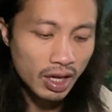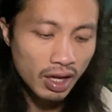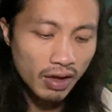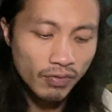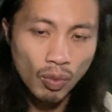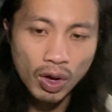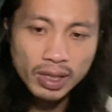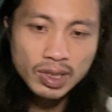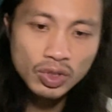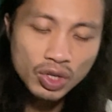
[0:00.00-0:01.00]
of
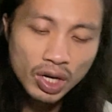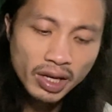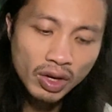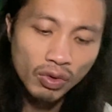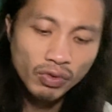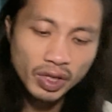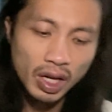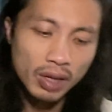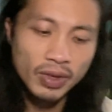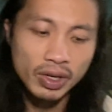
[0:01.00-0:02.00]
Wands is trying to
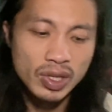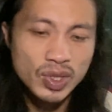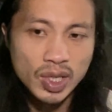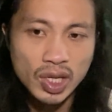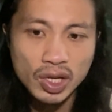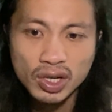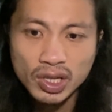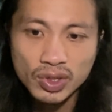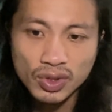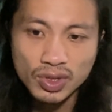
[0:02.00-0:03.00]
overcome their
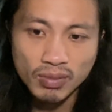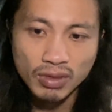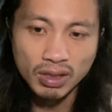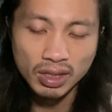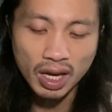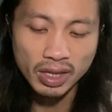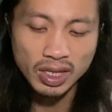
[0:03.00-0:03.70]
insecurities or something like that.